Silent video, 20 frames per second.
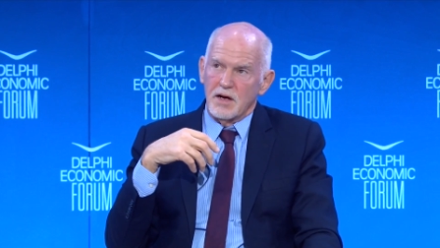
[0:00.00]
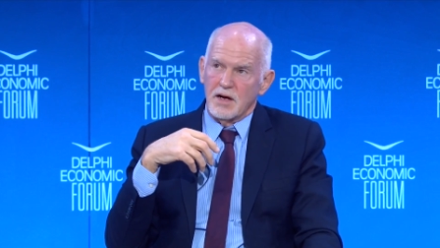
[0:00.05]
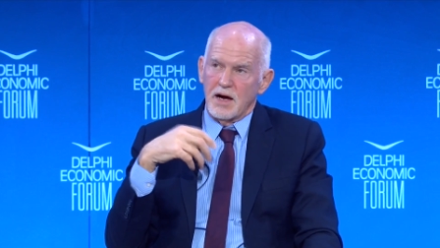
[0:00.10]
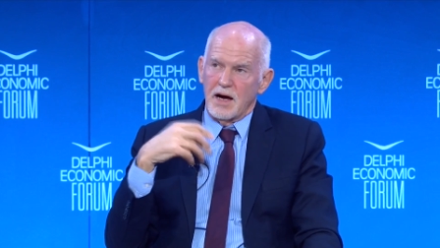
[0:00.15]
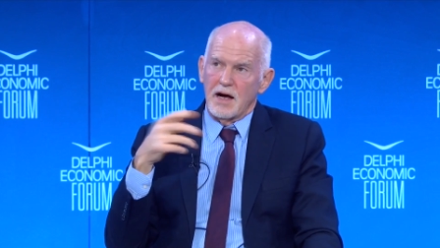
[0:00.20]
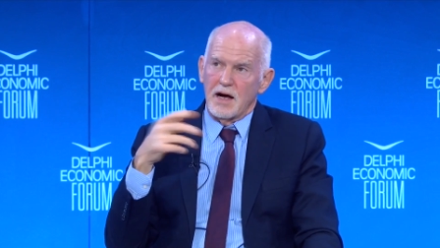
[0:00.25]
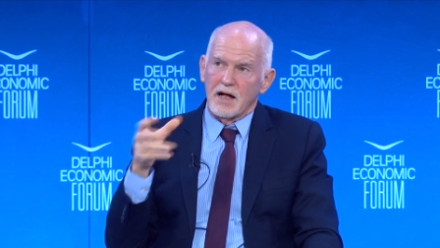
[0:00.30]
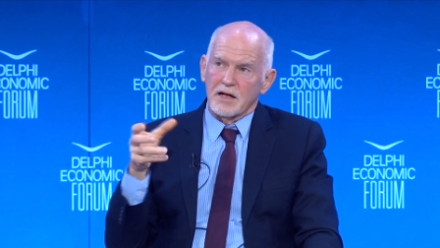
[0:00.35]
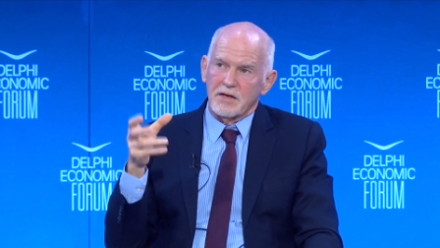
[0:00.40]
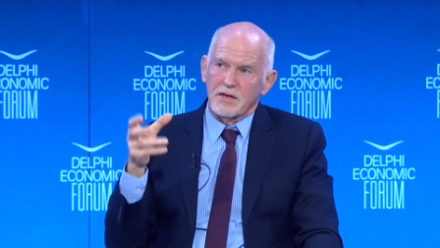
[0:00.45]

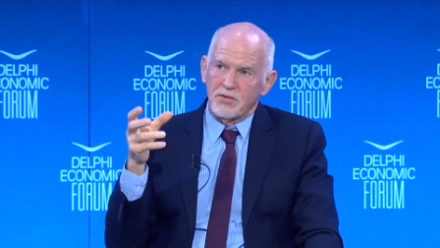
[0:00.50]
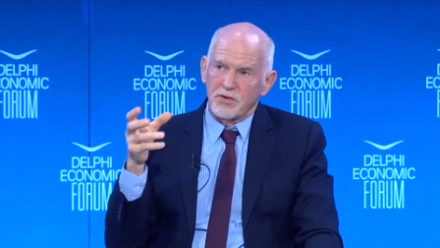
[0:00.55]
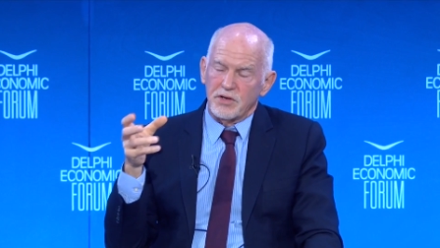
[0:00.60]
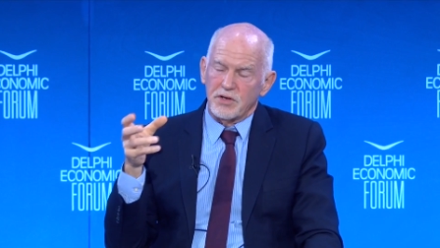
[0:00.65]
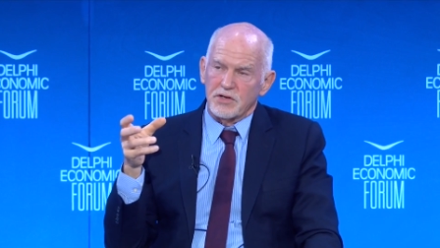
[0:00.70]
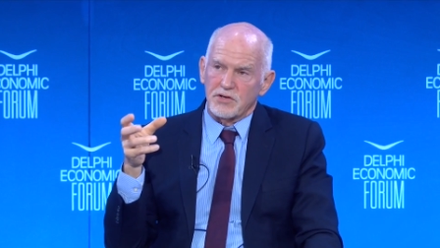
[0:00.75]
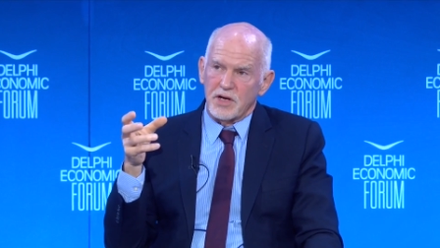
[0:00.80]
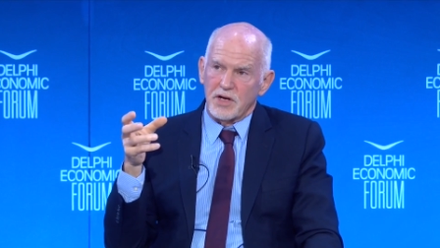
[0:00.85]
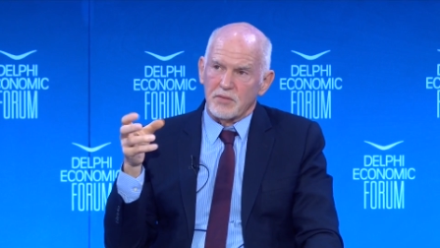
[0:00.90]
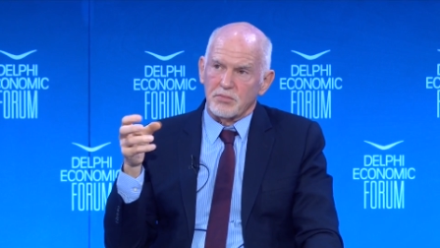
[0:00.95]
I'll give you an
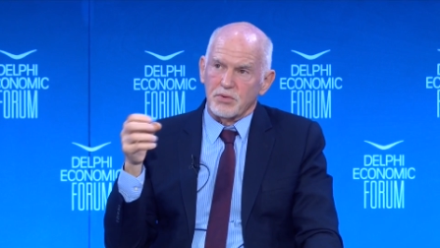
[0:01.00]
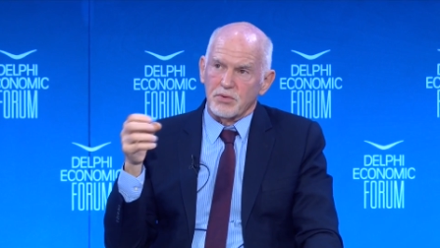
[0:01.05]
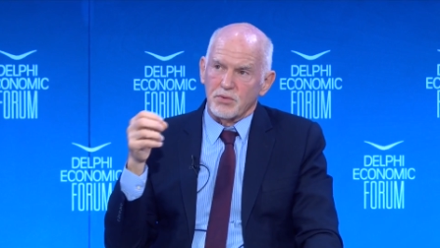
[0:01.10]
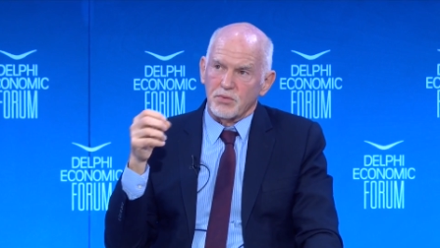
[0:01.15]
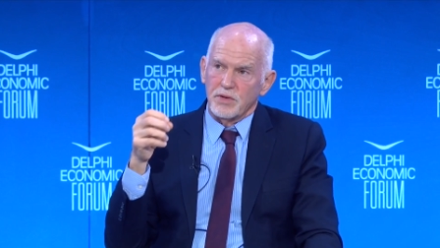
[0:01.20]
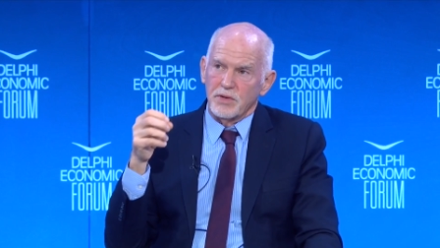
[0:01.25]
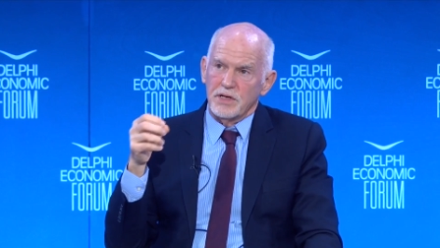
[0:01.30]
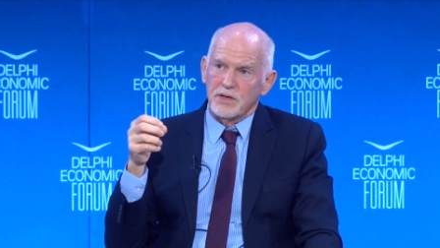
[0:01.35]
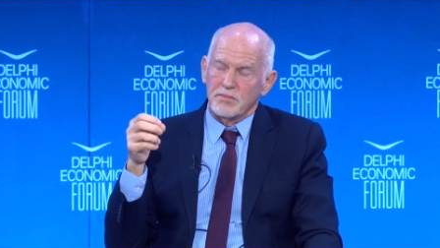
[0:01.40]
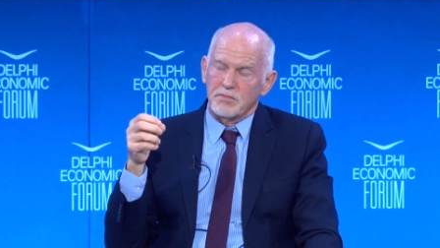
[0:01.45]
example.
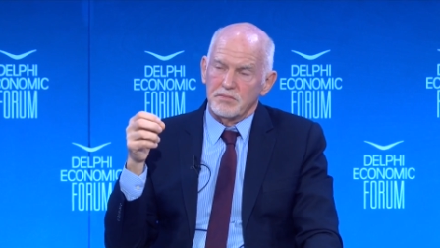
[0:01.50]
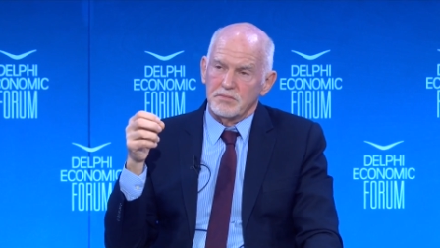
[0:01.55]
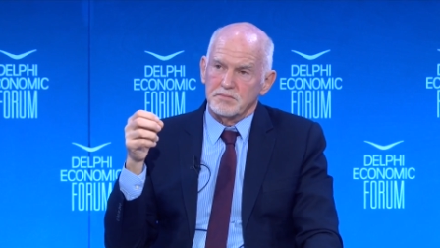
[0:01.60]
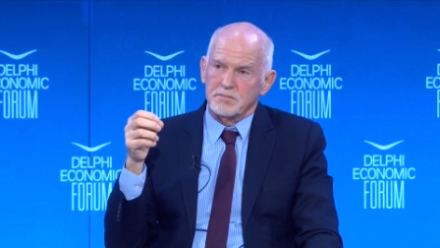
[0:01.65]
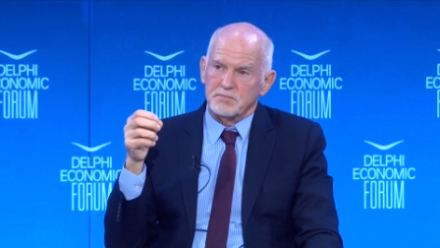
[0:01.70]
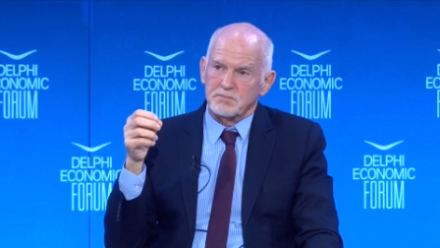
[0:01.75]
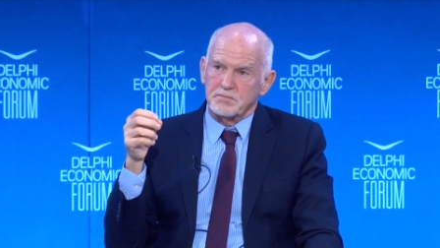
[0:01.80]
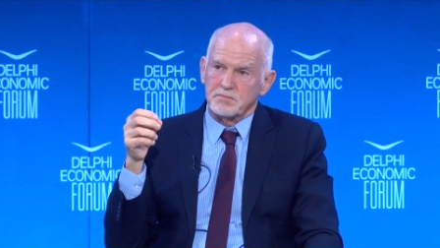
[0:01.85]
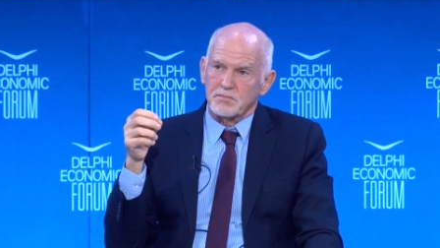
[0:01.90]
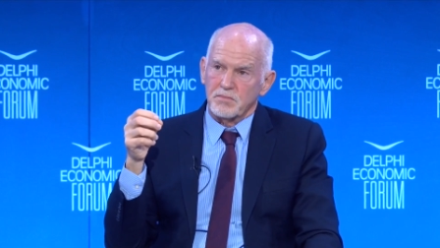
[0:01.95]

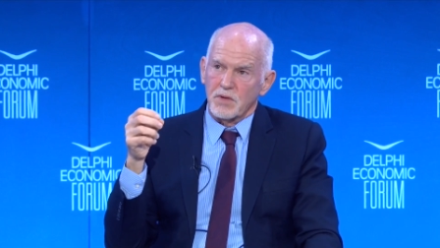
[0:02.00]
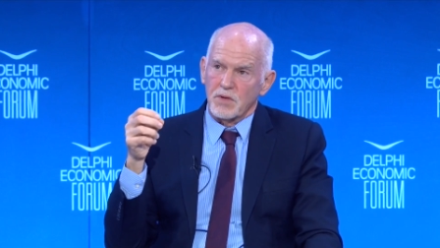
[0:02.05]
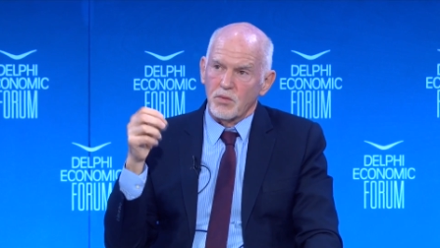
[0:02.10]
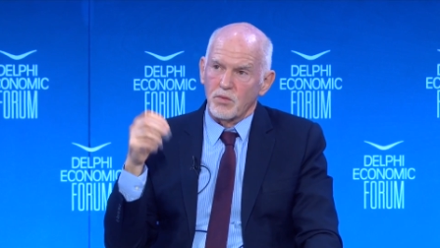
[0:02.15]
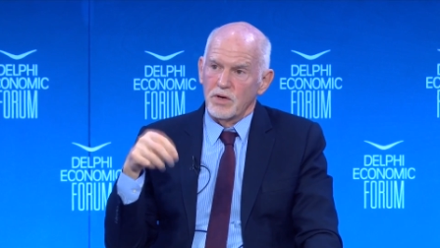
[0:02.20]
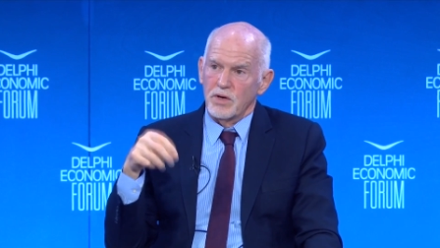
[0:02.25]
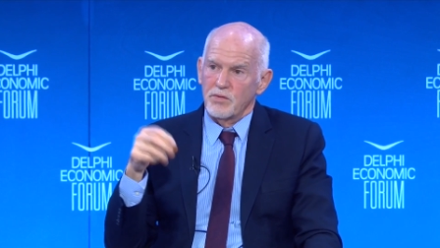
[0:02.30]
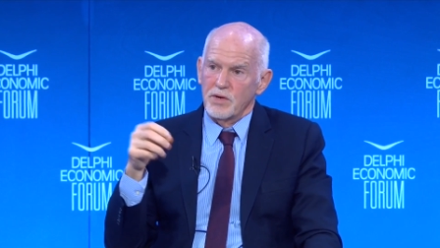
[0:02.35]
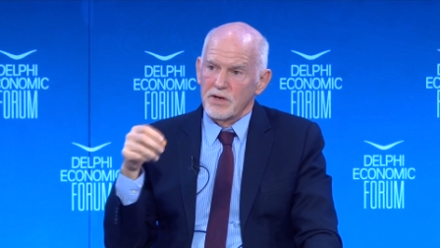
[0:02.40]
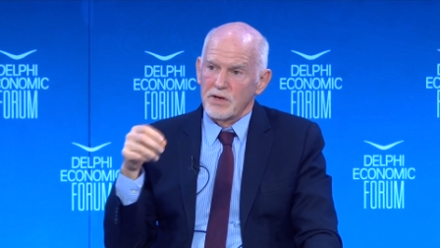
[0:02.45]

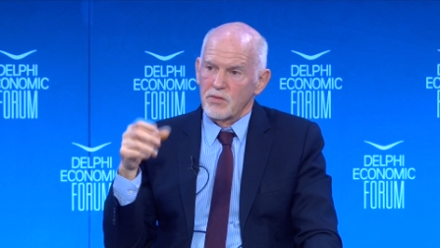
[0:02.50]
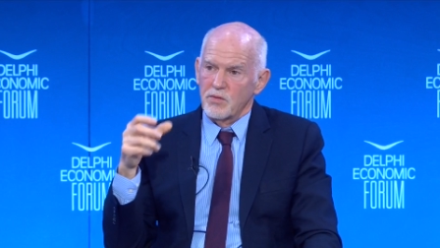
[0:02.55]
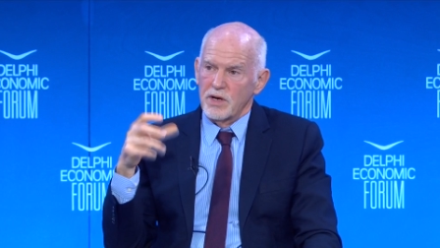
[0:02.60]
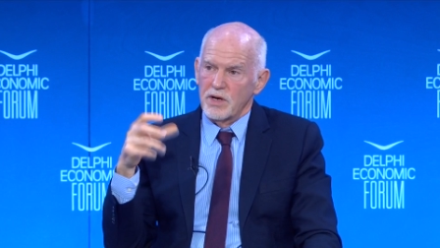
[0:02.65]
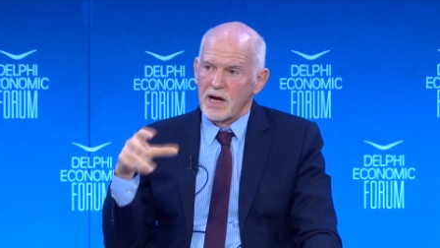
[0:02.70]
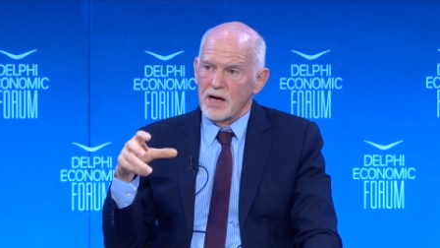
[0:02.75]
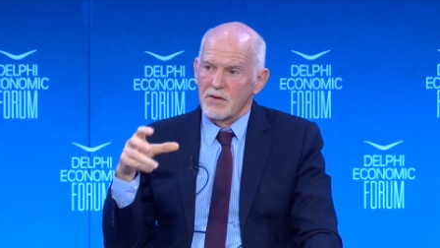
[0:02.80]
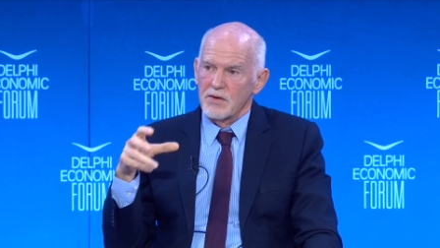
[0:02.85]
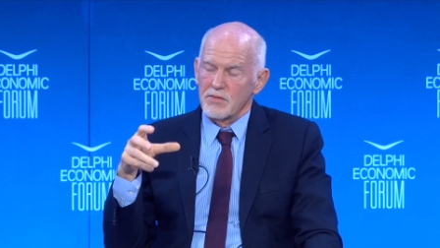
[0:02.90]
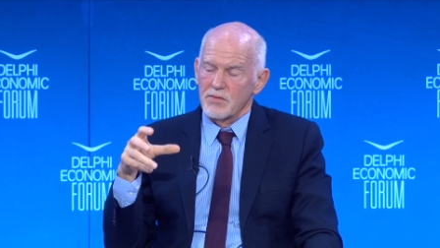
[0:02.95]
When
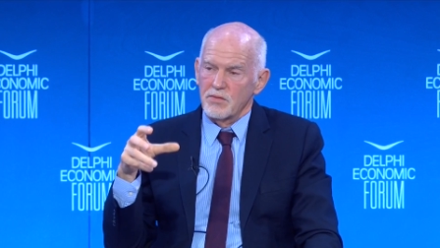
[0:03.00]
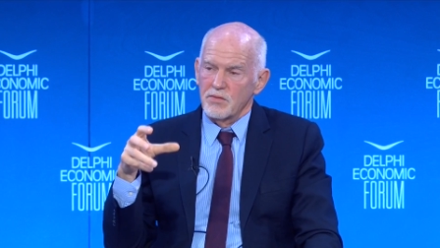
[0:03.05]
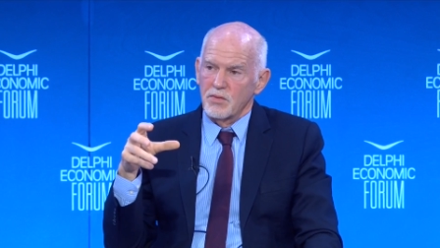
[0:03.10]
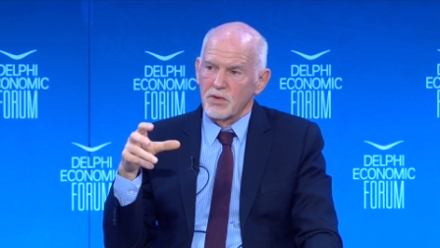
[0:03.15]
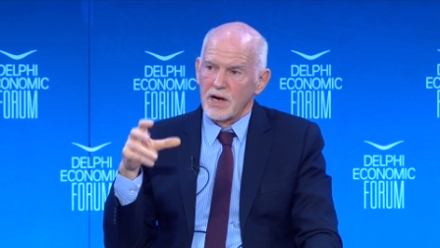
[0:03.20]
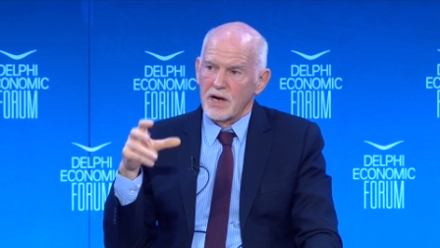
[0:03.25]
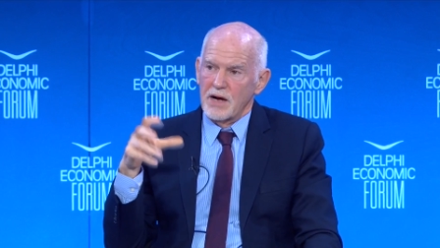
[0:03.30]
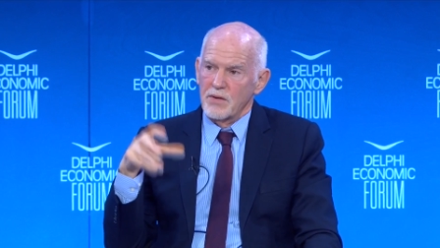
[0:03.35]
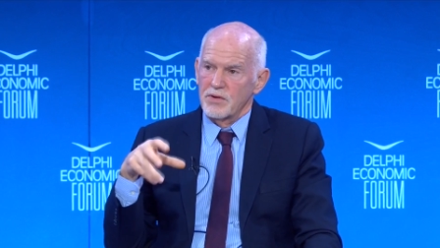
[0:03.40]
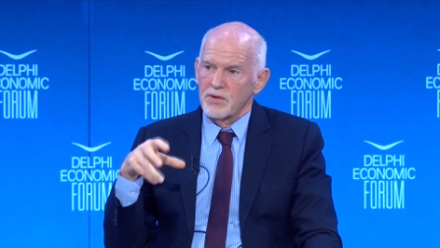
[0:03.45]

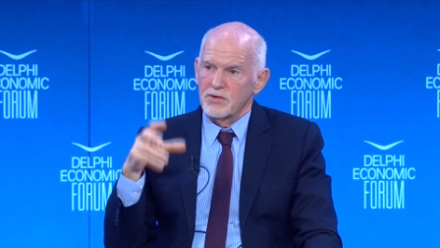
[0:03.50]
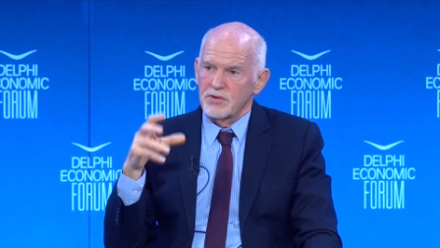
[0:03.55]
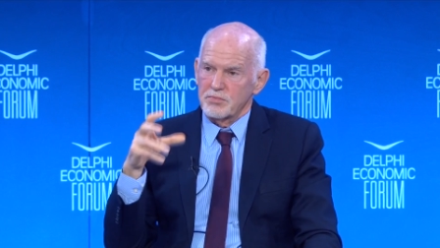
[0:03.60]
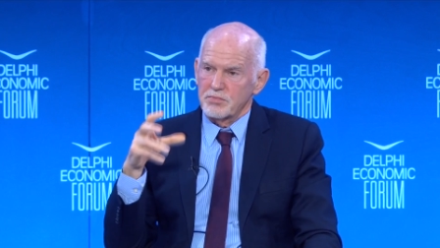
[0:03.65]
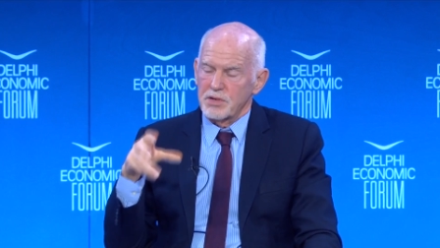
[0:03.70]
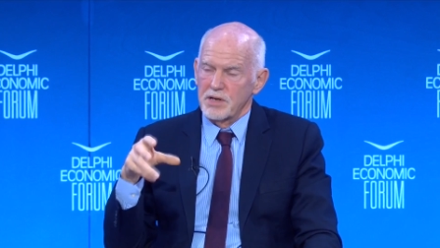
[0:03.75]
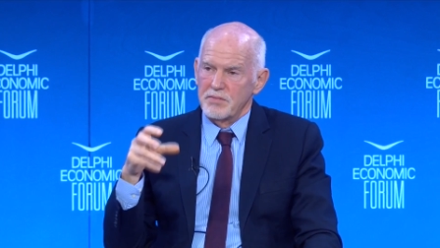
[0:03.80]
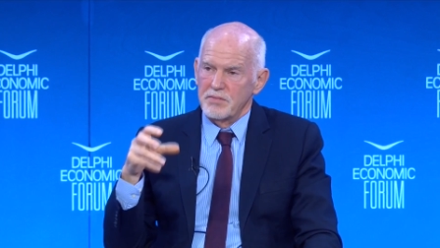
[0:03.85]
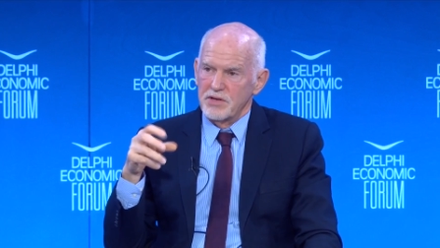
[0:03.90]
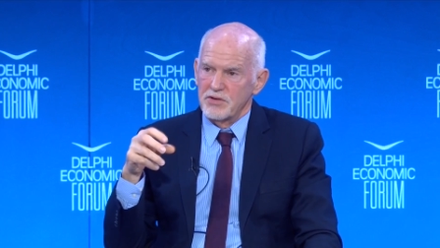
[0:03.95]
I was
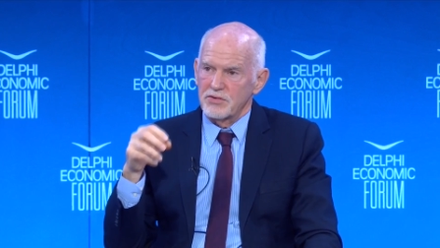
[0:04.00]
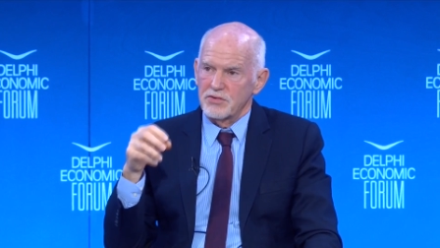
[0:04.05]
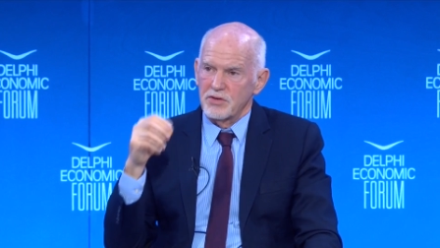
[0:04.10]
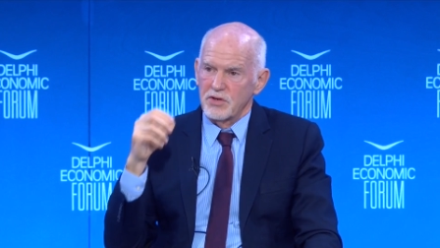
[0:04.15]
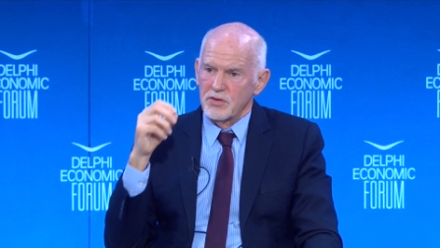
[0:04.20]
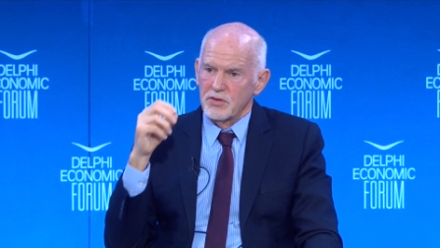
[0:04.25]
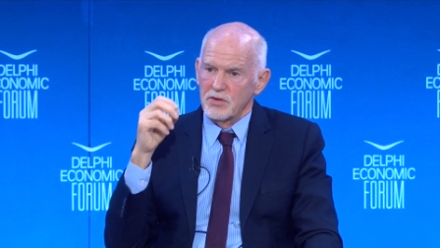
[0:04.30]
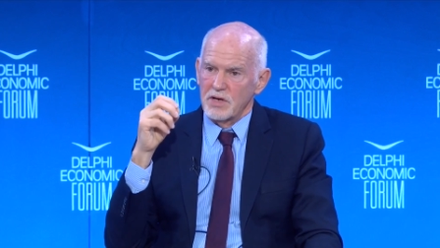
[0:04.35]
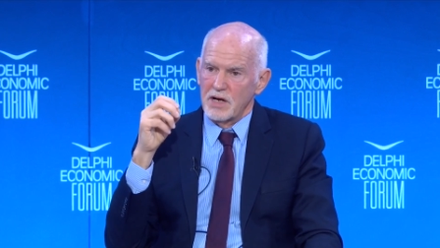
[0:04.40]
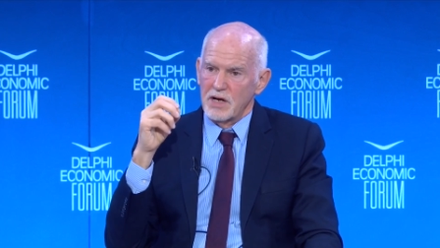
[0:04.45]
Prime Minister and